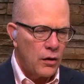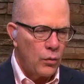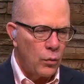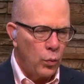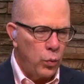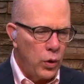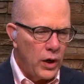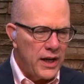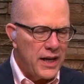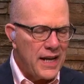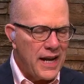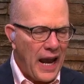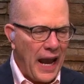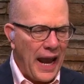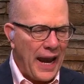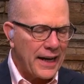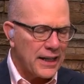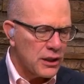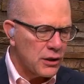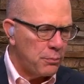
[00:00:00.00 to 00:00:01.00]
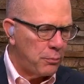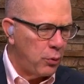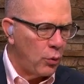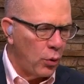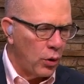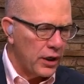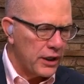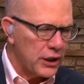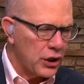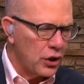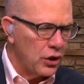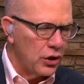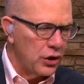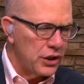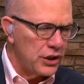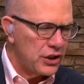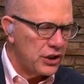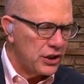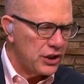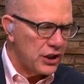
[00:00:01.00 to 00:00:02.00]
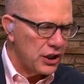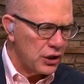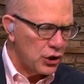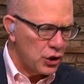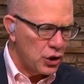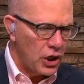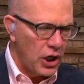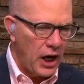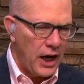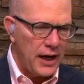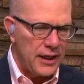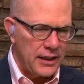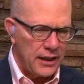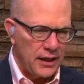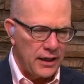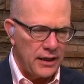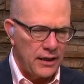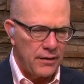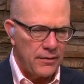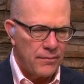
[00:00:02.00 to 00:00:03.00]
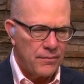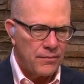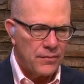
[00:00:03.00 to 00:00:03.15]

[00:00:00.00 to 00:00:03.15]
We export goods to China